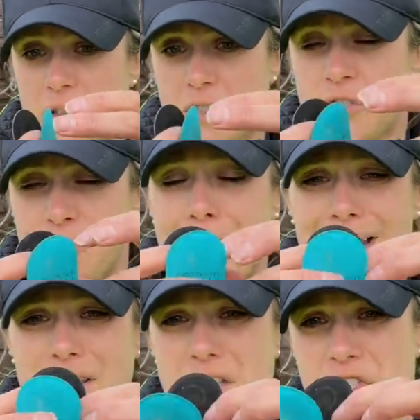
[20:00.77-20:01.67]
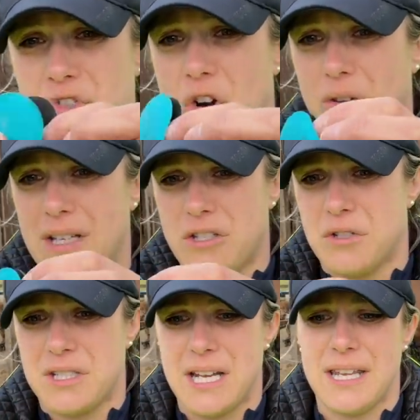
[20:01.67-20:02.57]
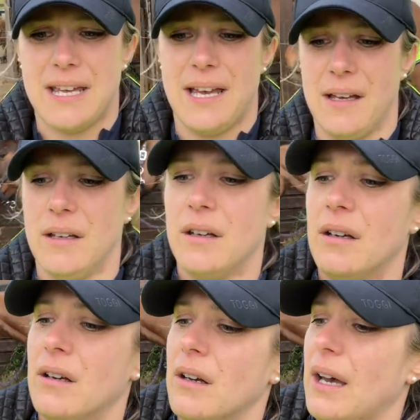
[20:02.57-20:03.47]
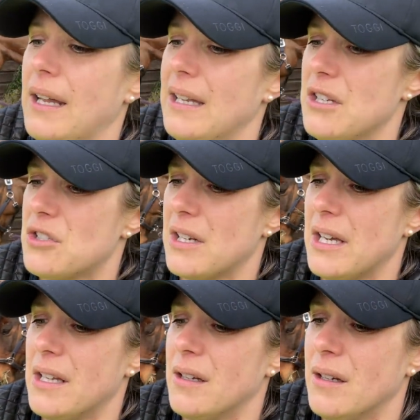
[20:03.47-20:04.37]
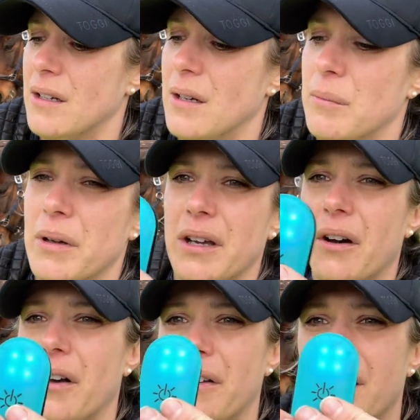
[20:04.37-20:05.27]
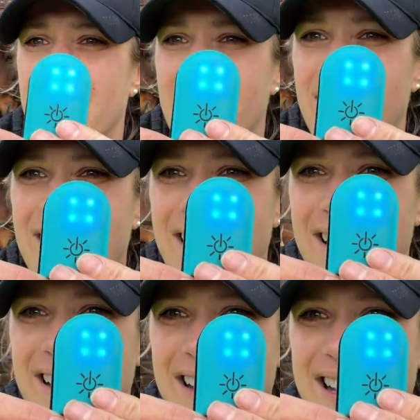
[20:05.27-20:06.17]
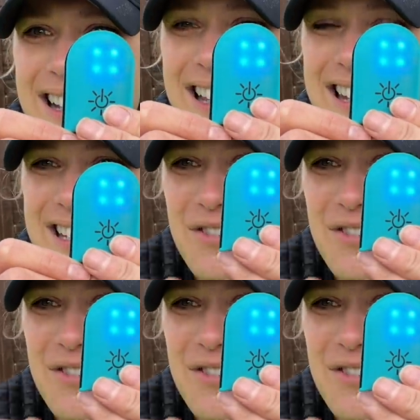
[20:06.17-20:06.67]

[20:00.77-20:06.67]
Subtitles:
the magnet is strong, they do stay there. And literally put it on and then